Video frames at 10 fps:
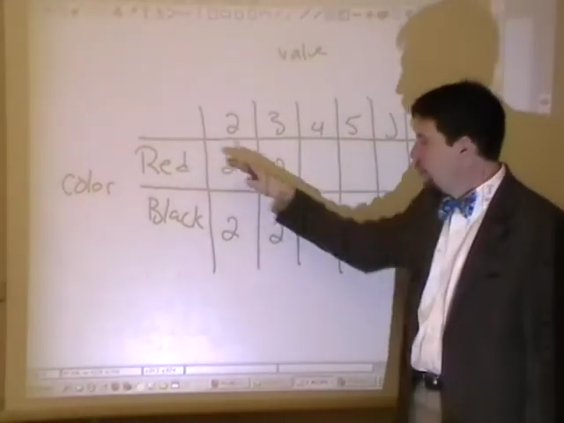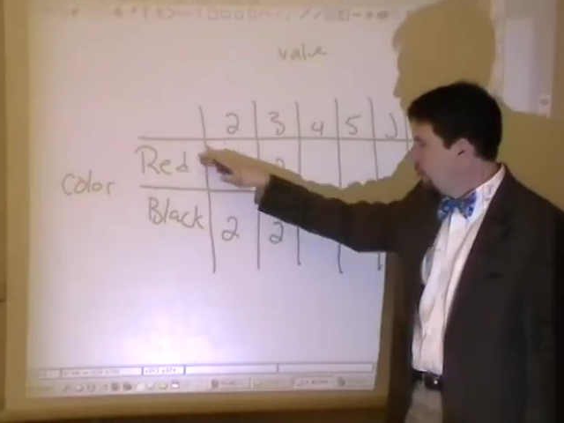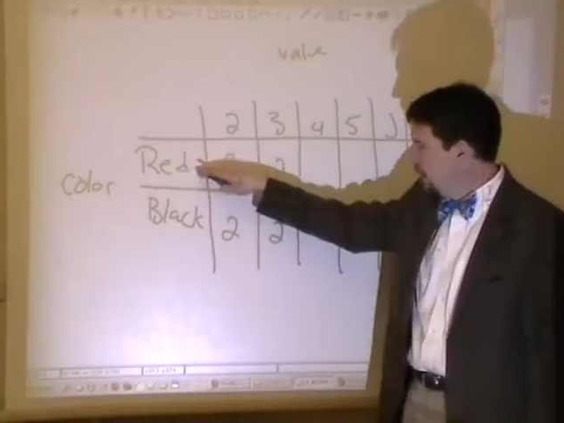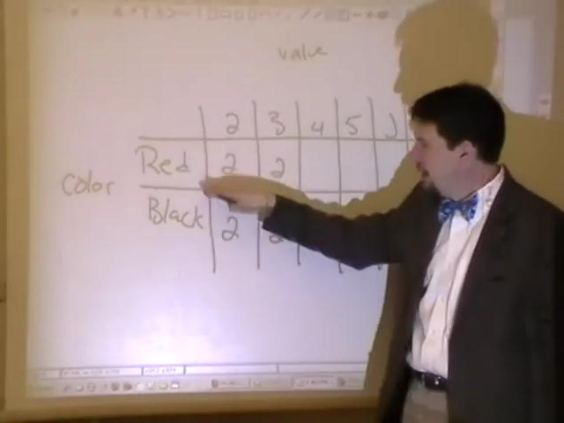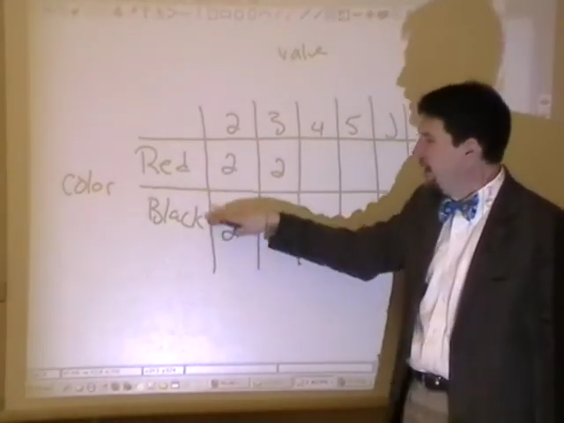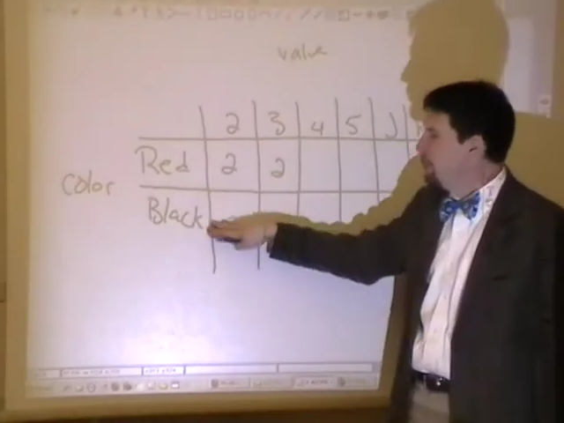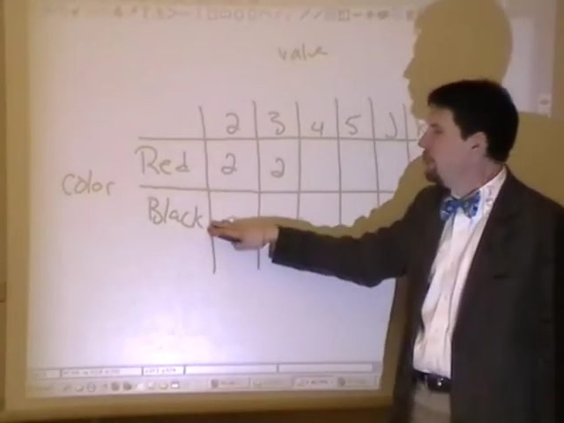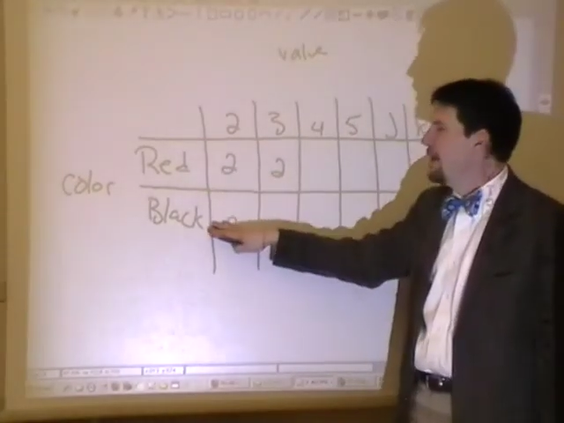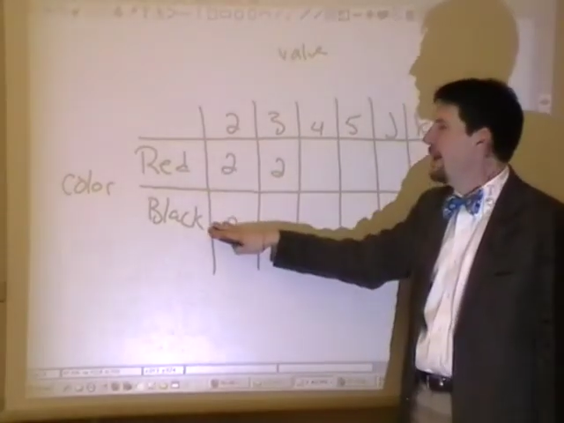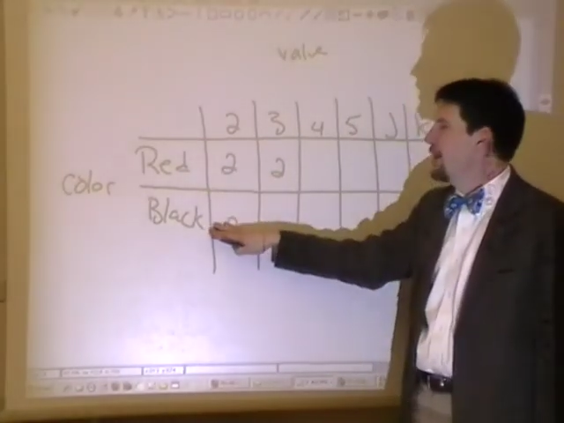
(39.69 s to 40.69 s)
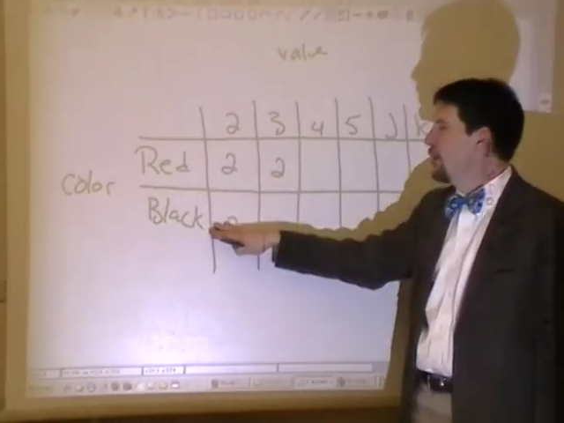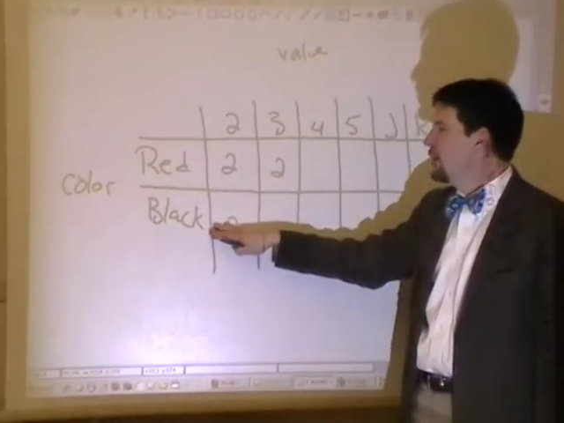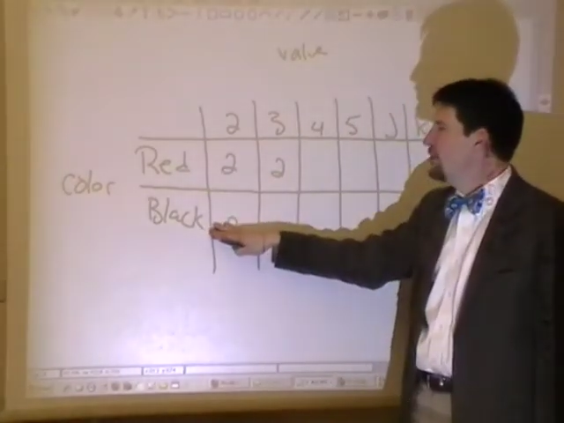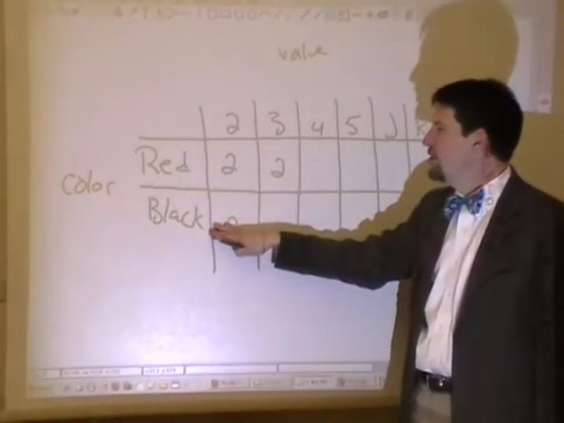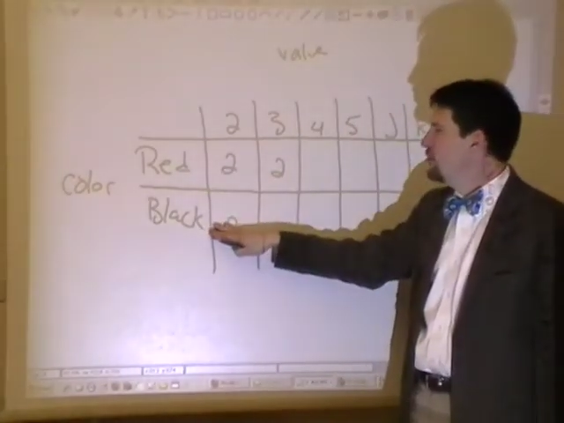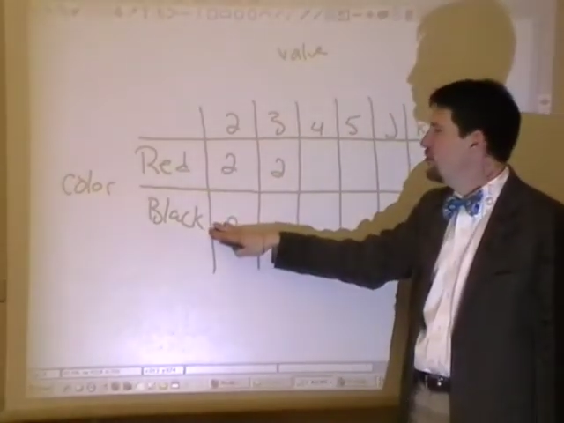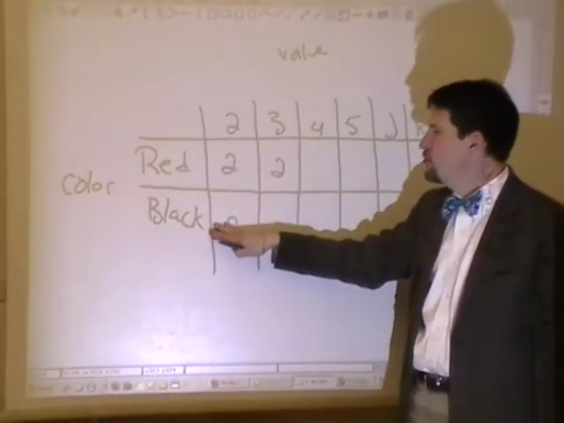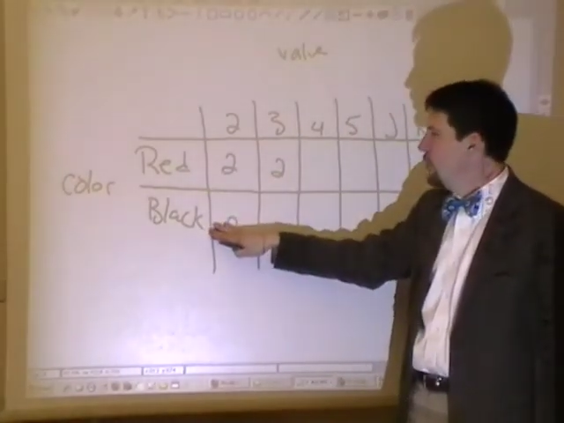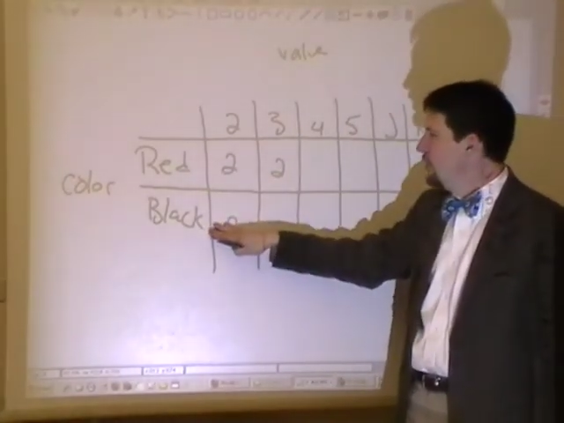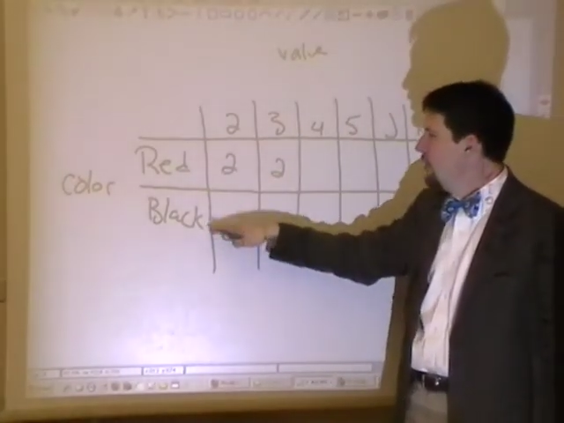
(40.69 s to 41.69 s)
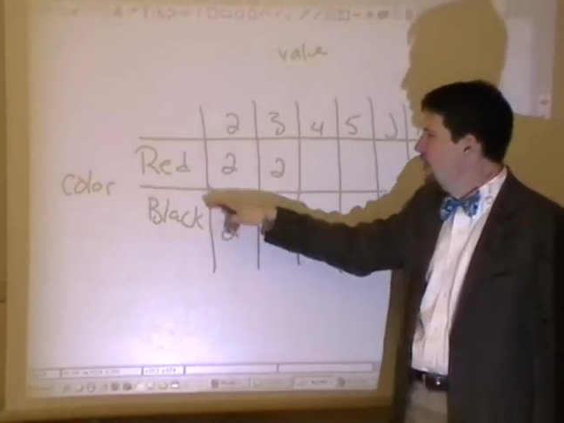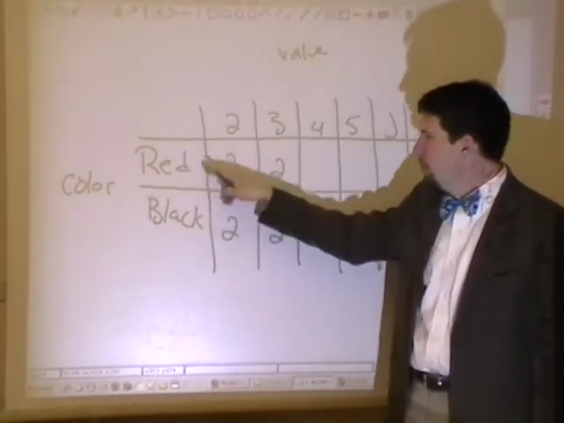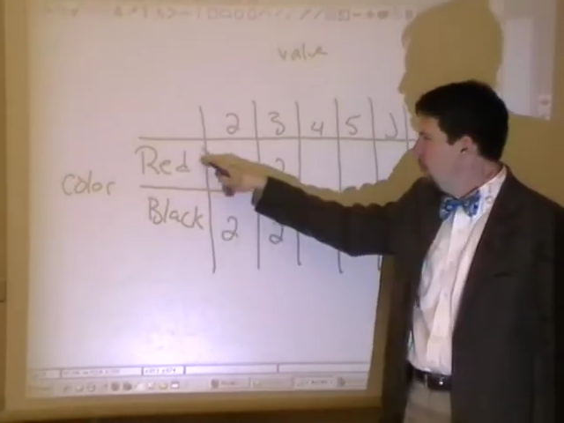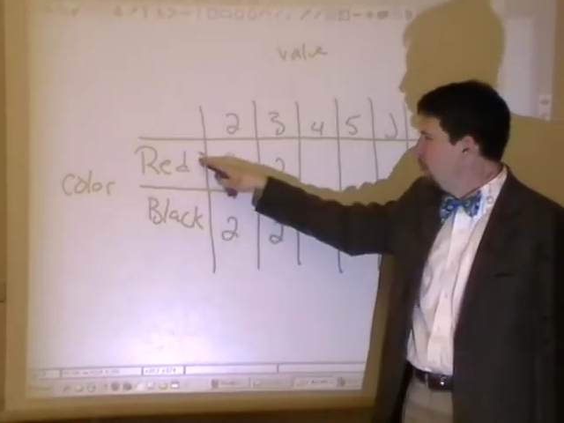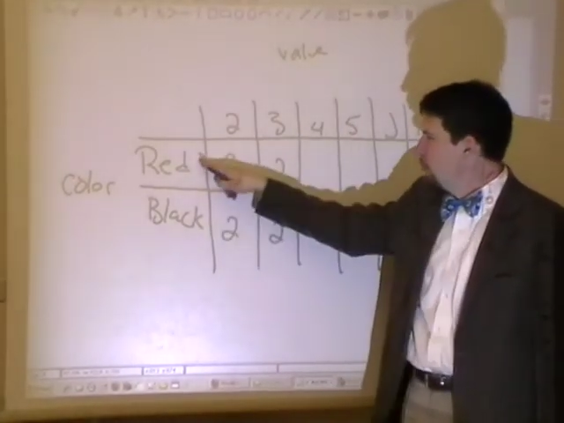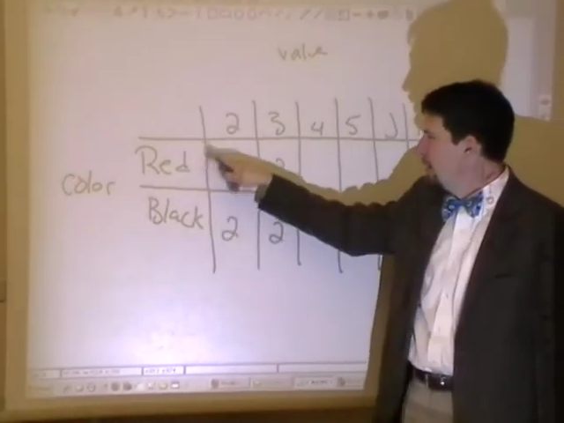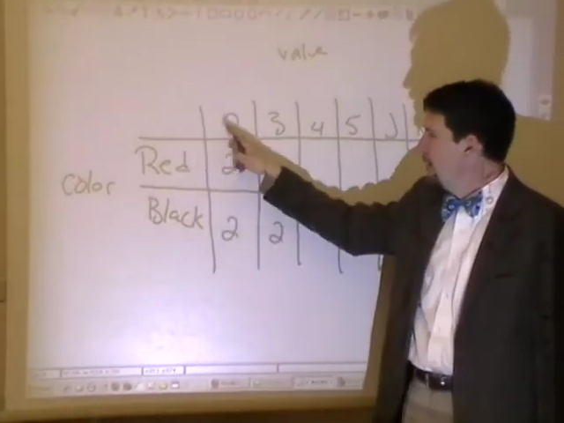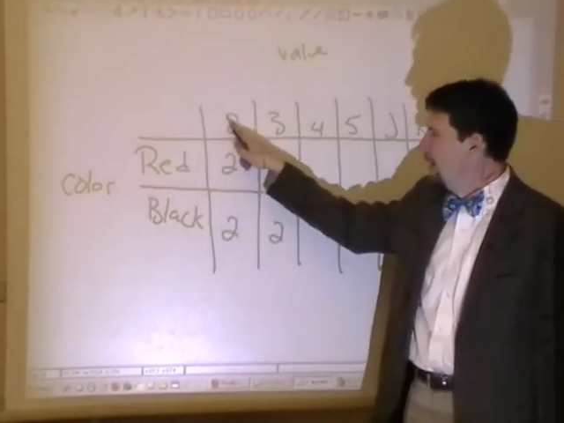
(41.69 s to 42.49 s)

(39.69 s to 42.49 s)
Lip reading: Red and black are disjoint, but red